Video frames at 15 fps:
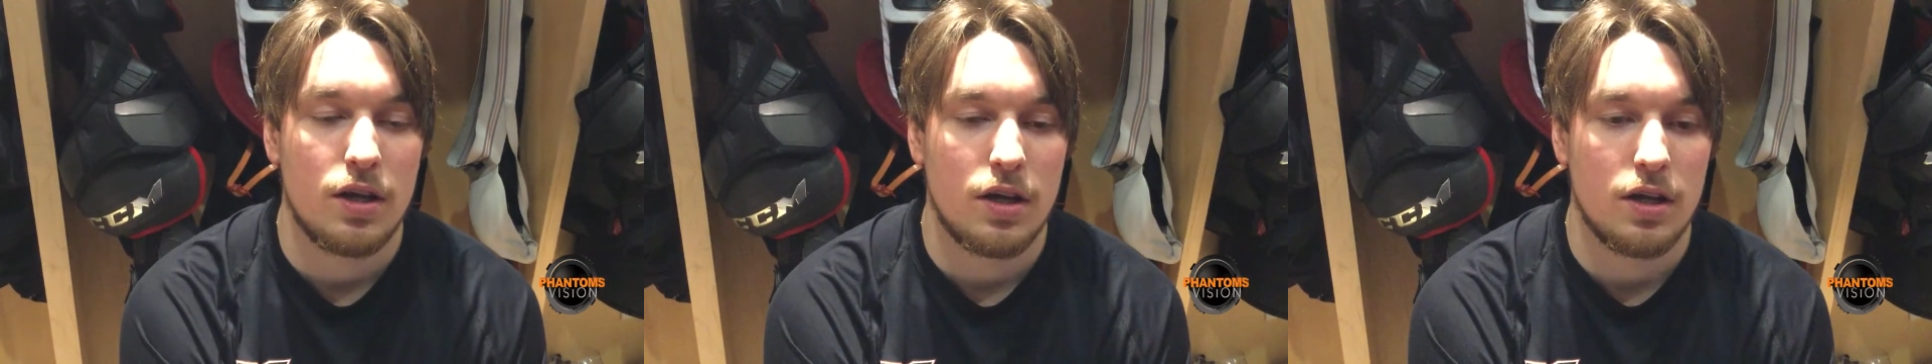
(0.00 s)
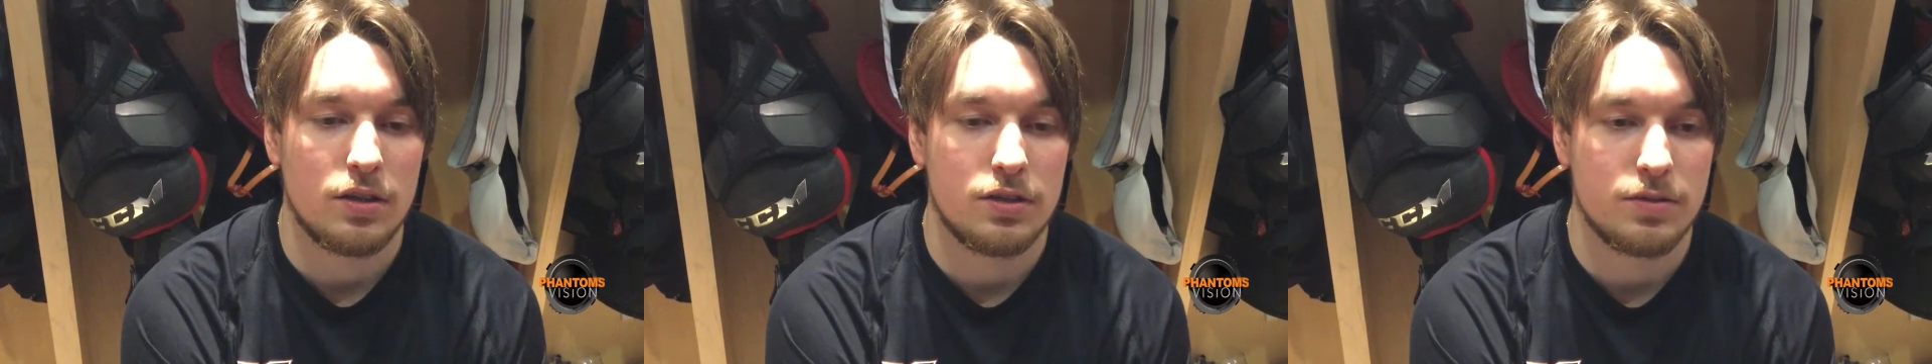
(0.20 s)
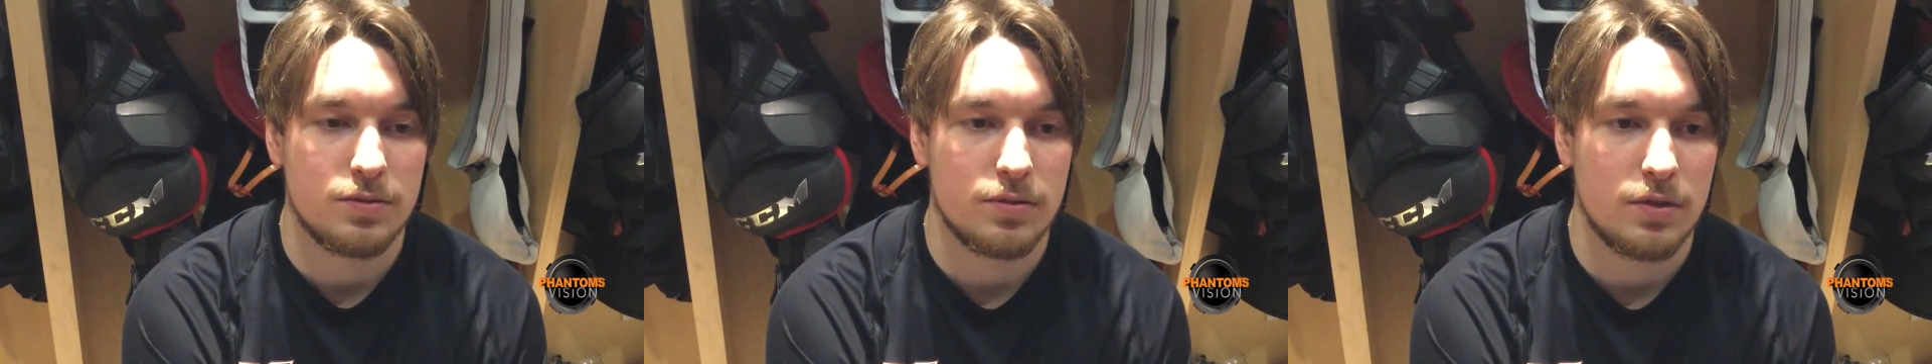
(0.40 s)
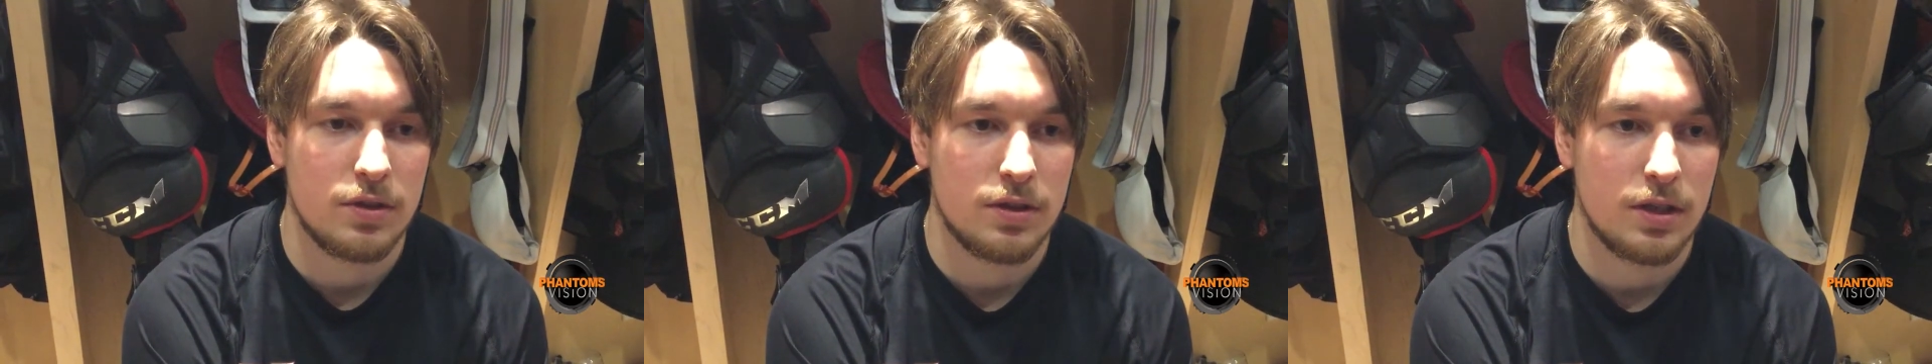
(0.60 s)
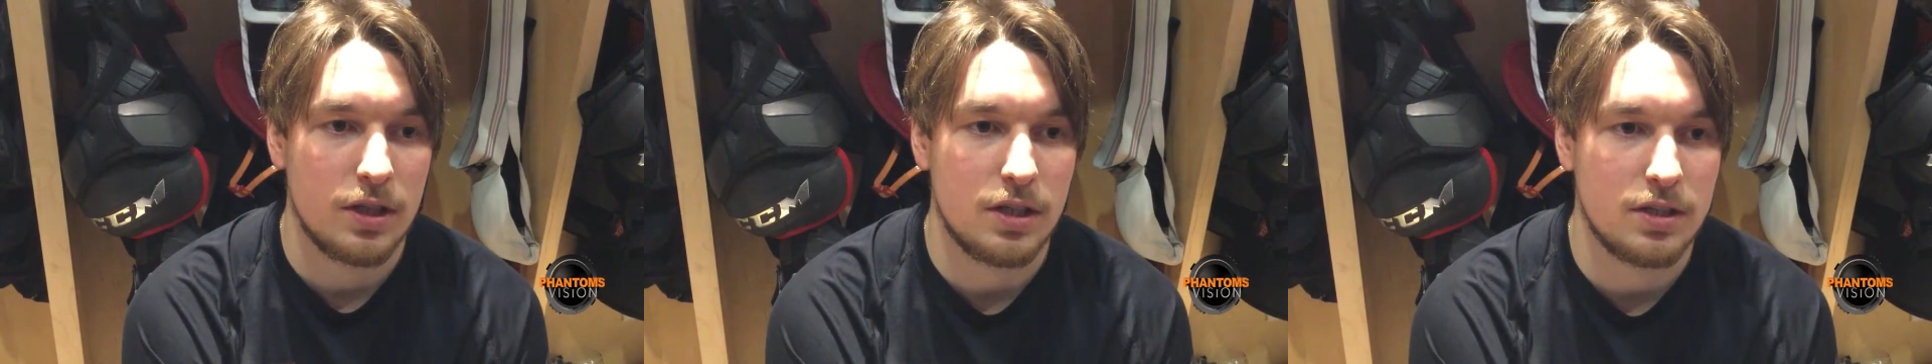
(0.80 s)
I,
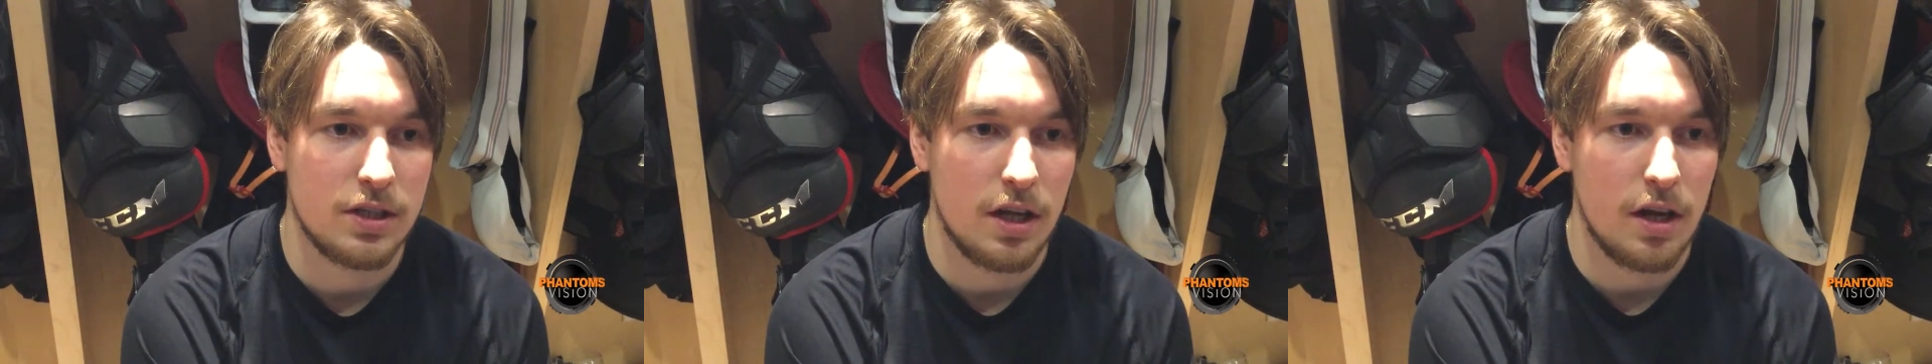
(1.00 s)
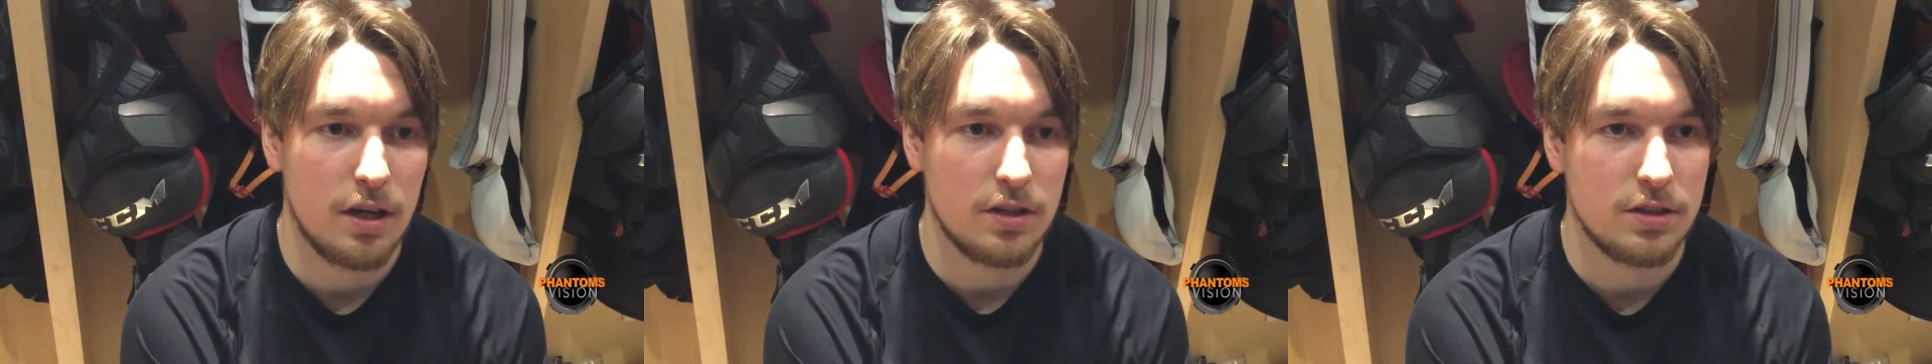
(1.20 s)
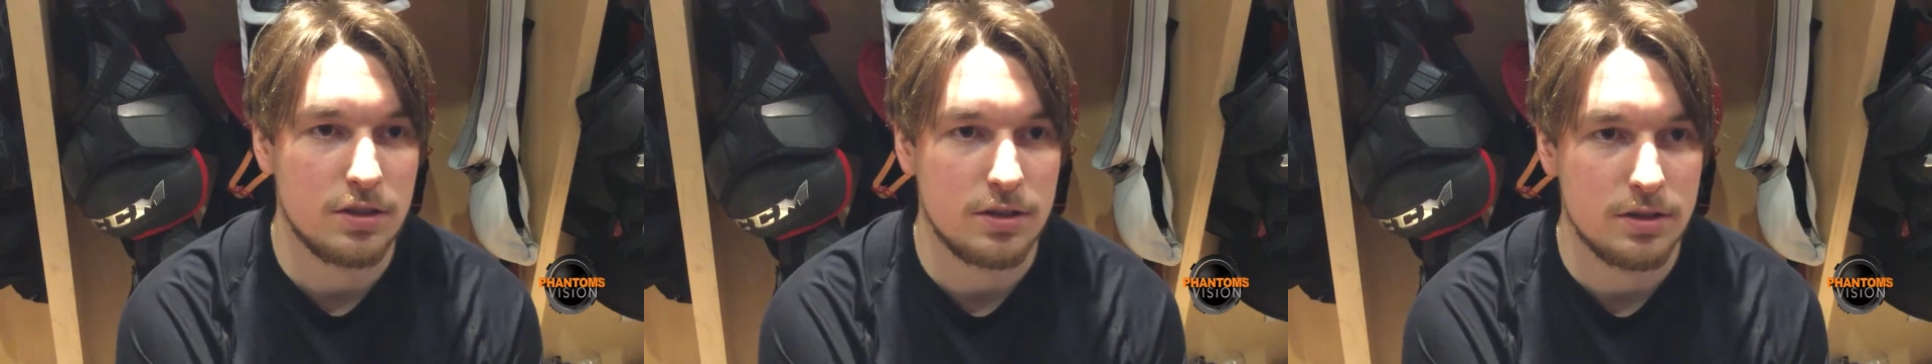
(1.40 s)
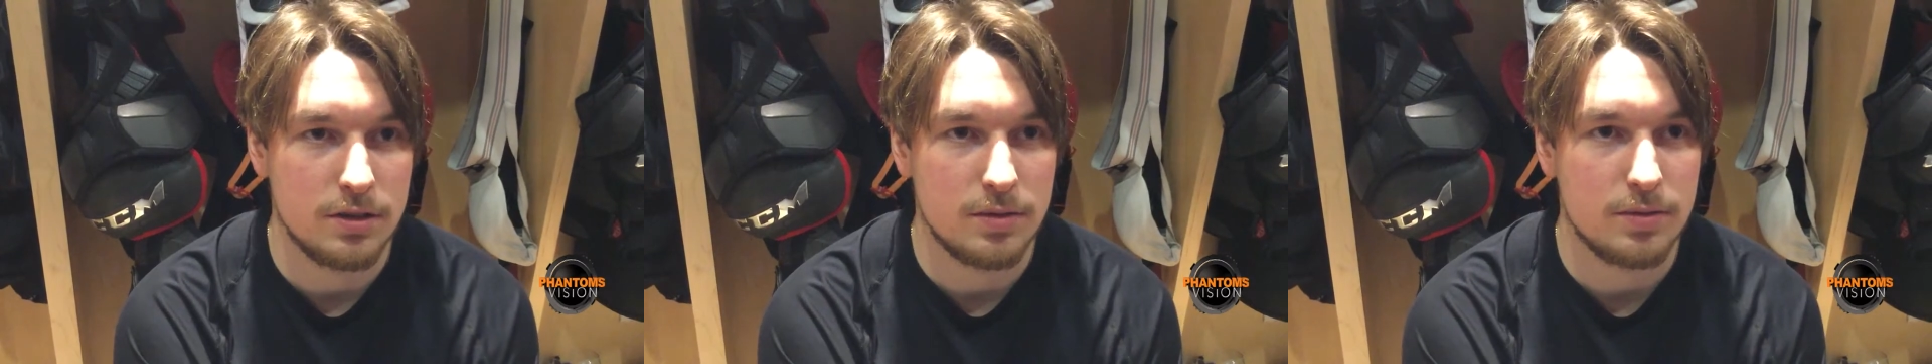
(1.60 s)
I decided to